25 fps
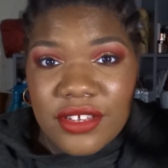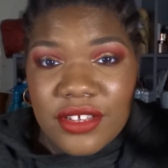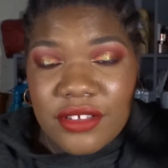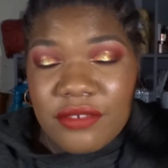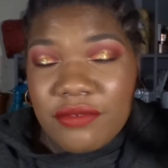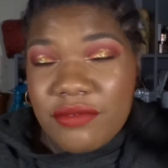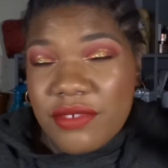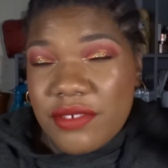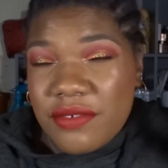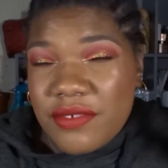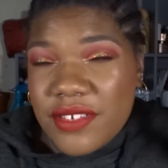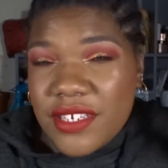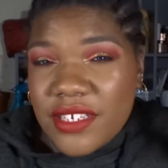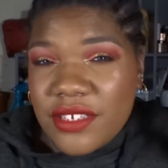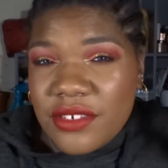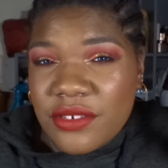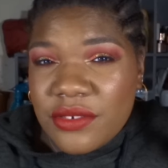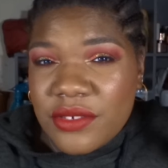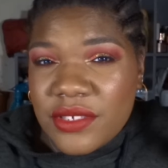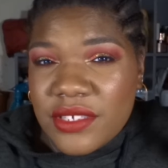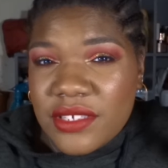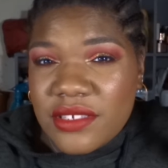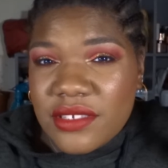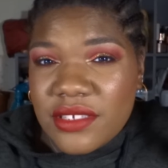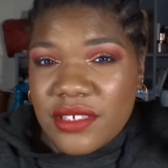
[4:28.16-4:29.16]
15
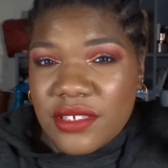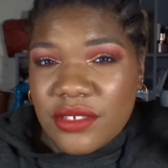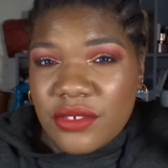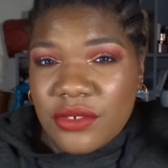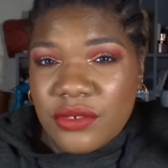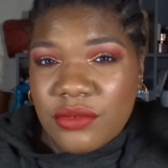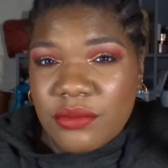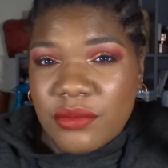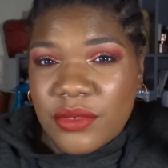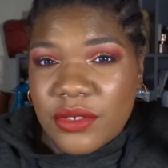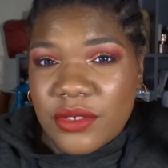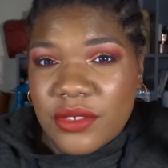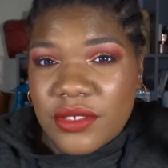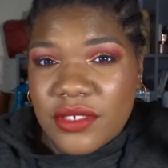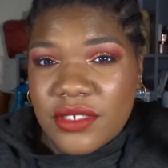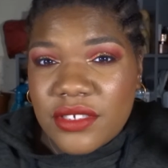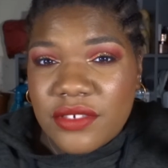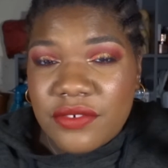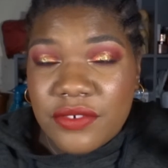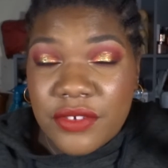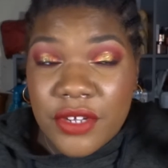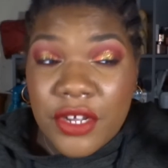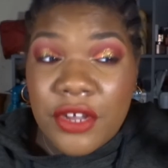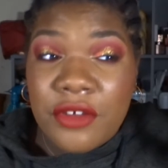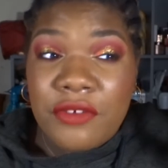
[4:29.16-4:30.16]
uses in 2 months,
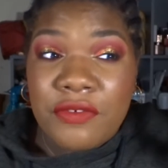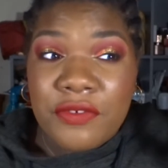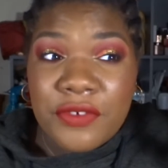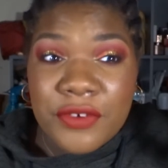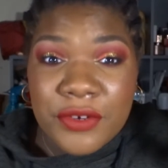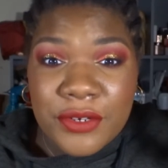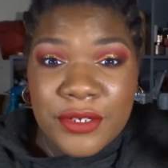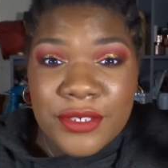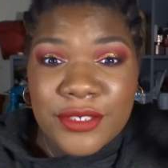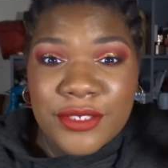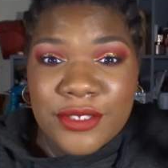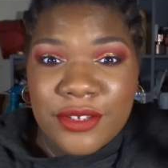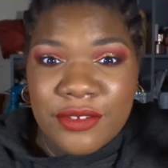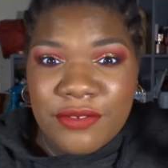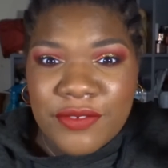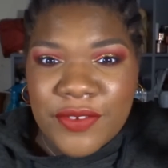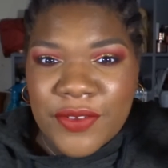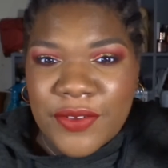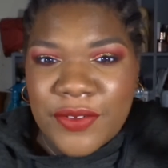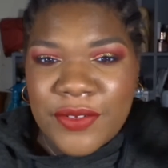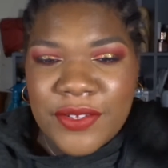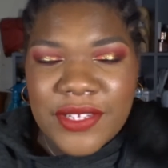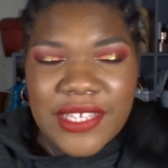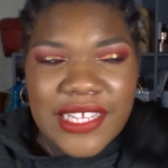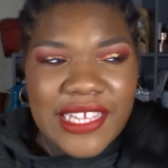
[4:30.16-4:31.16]
first of
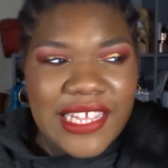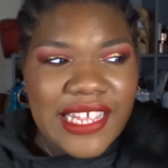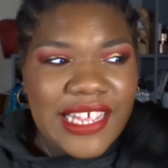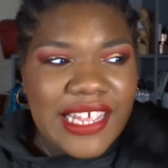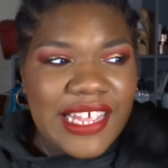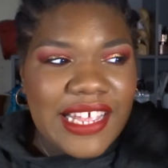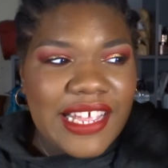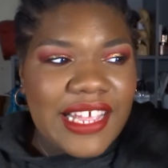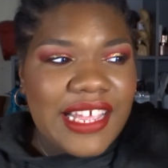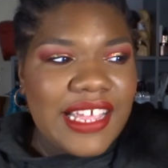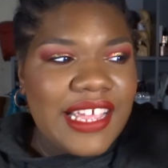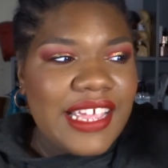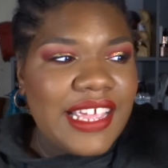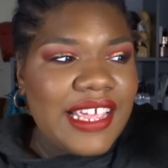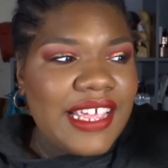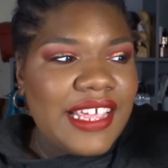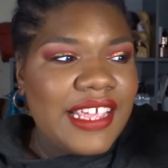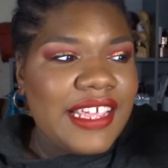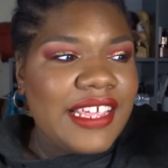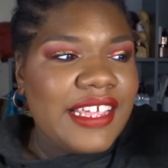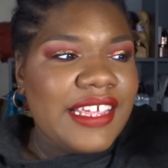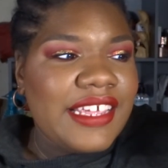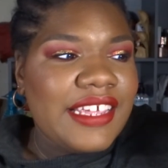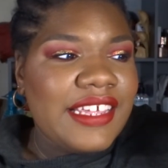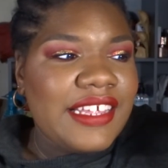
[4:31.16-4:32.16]
all,
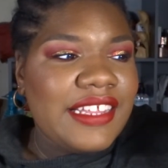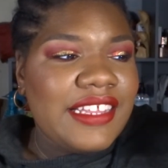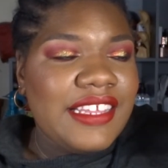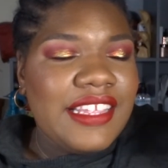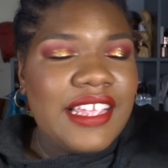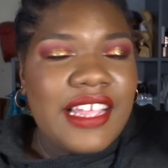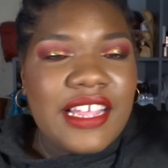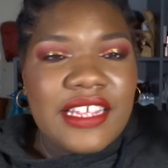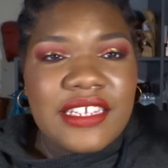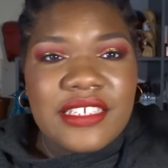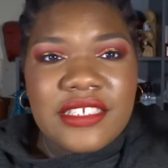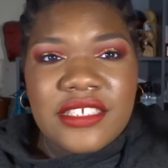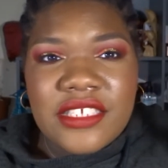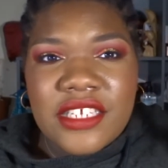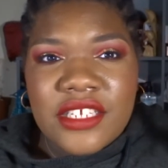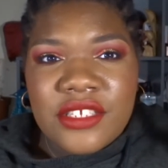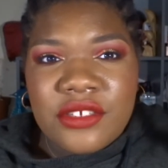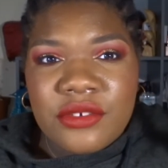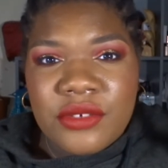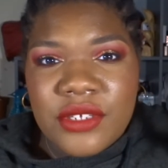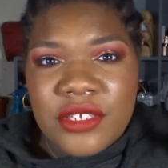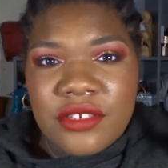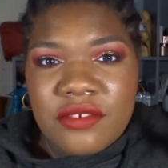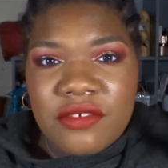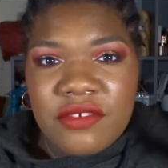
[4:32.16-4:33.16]
and yeah, it's not
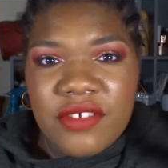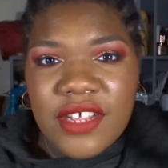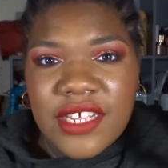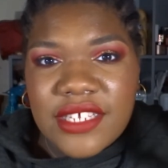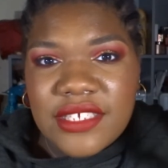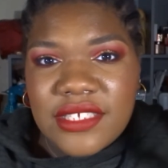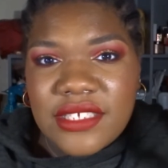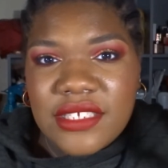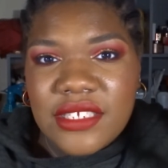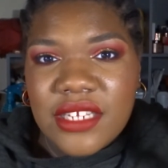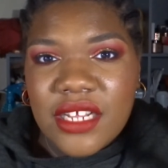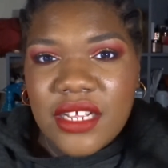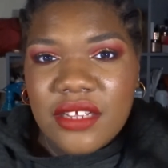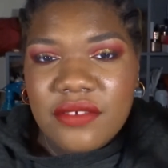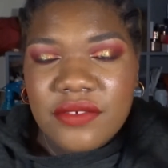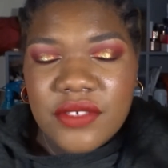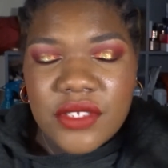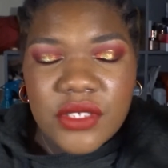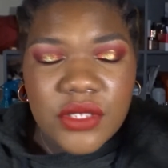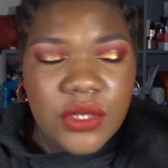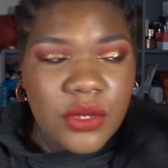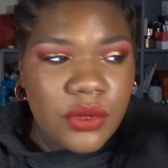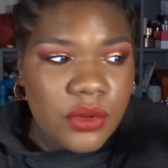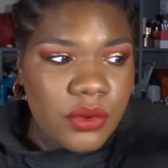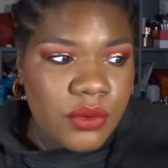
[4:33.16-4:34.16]
going fast enough,
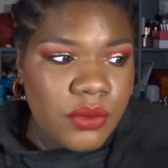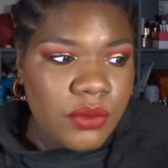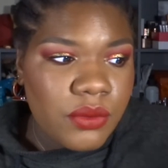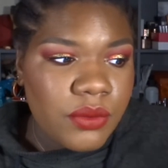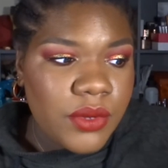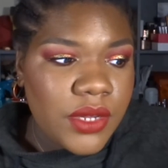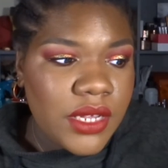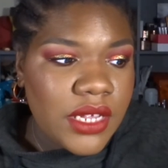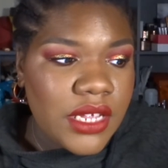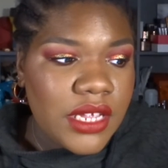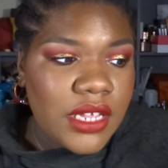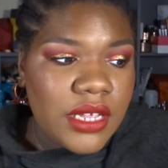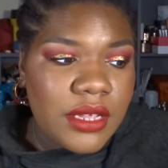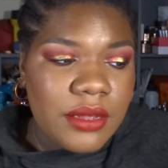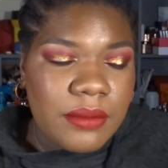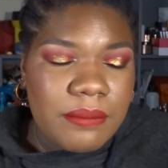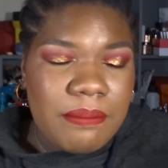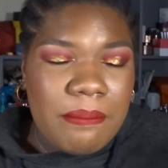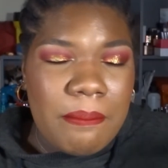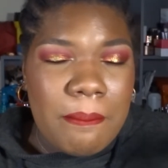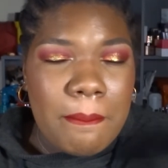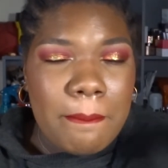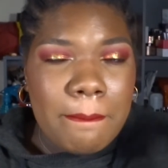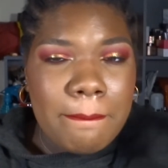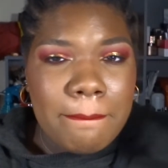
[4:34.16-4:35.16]
so
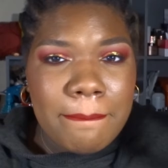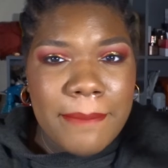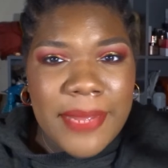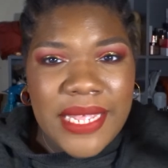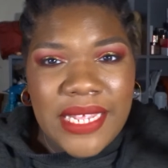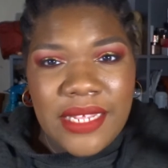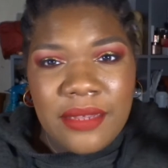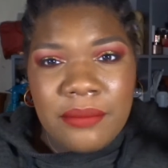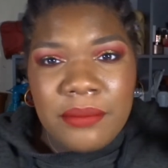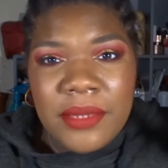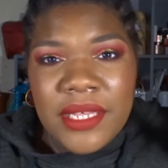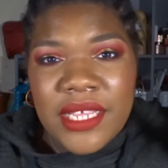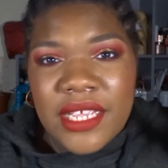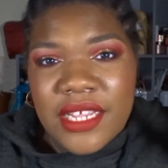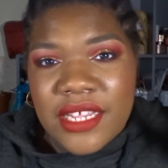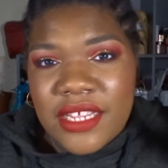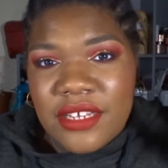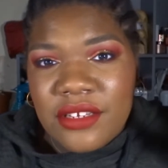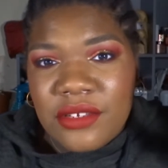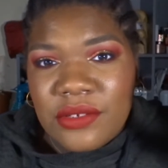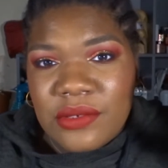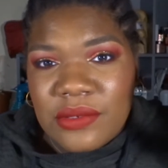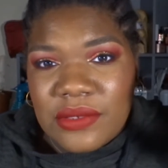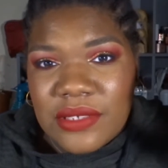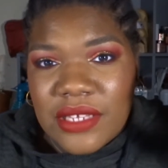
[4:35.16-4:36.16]
maybe I can
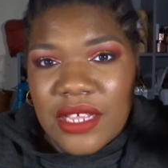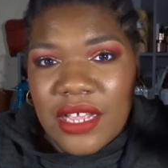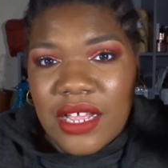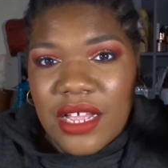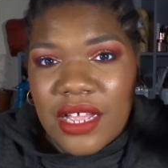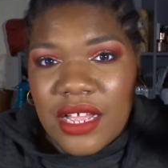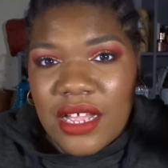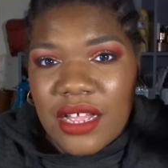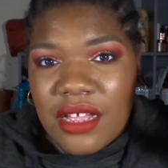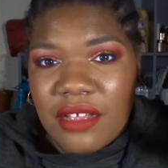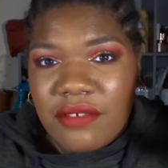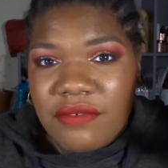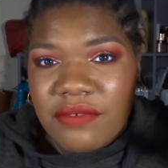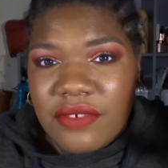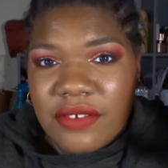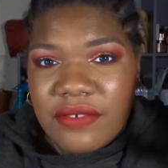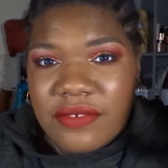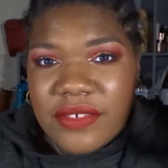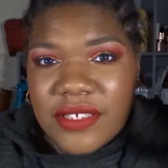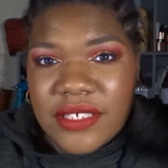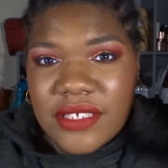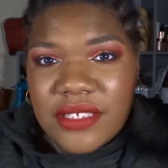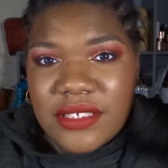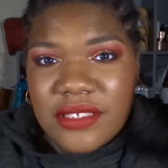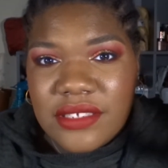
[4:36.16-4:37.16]
use half of
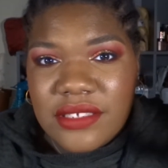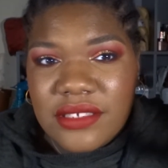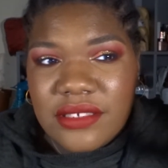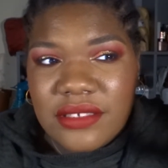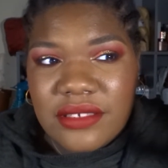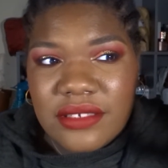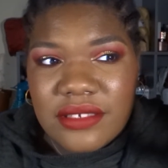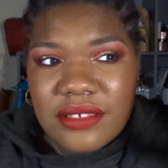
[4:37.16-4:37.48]
it,